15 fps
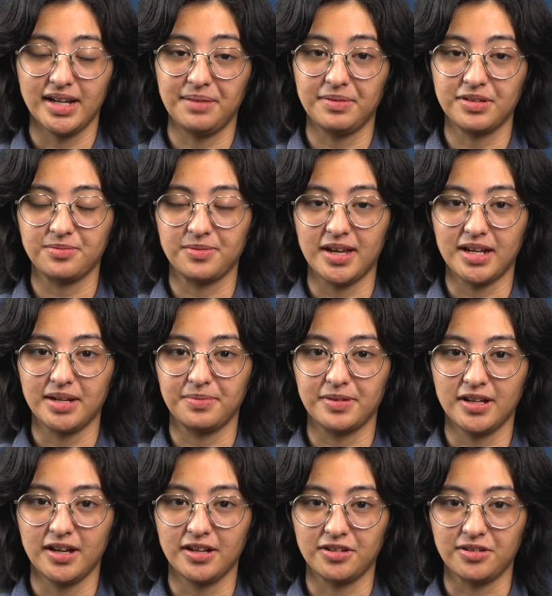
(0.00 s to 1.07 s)
name is Rihanna
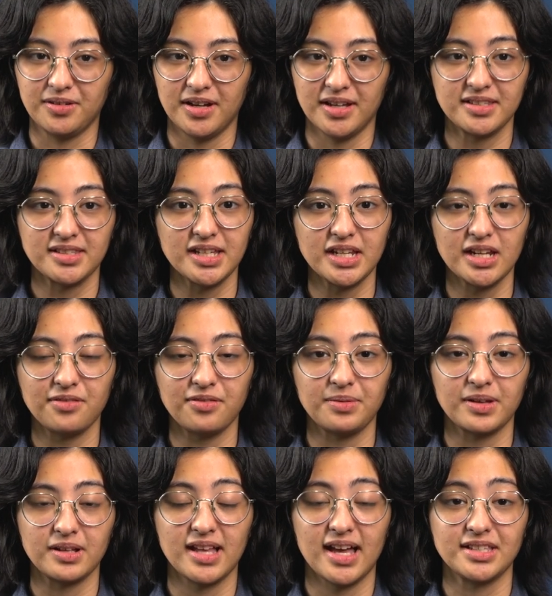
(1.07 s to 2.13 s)
Panato, a senior from
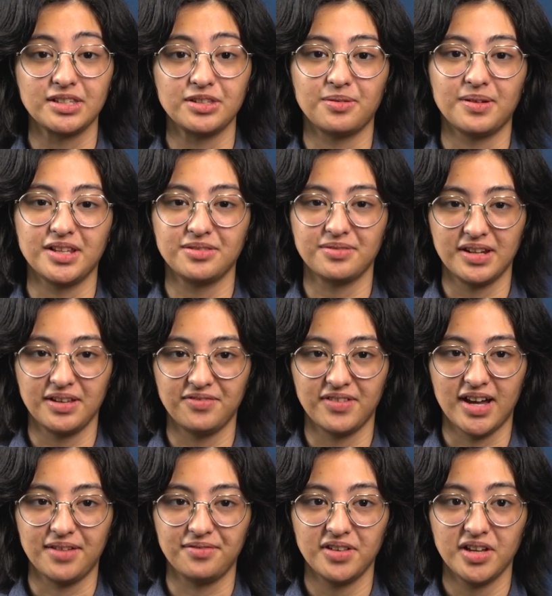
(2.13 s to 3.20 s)
the class of
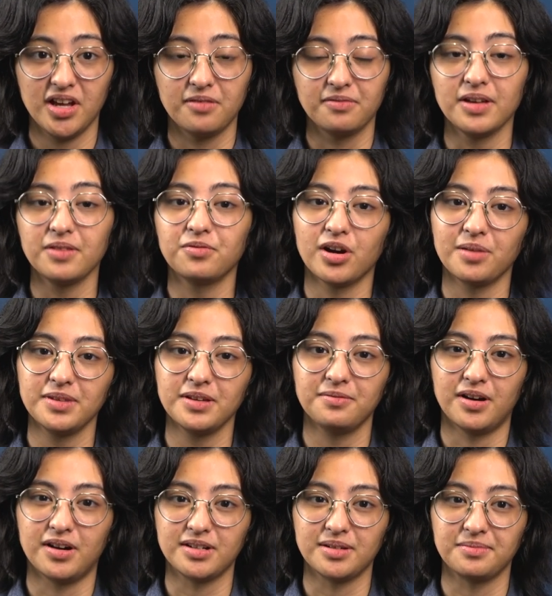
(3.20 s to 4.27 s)
2025. We warmly
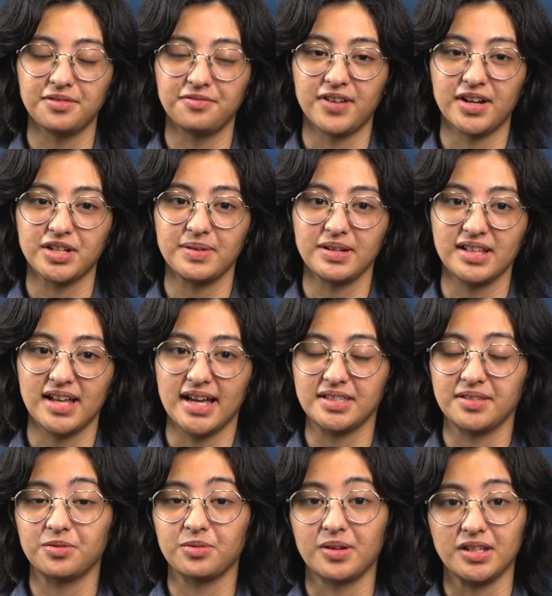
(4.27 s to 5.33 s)
welcome the freshman
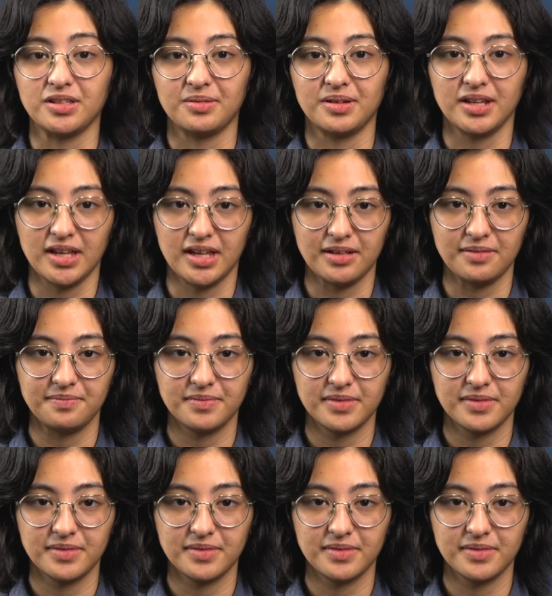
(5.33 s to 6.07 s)
class of 2028.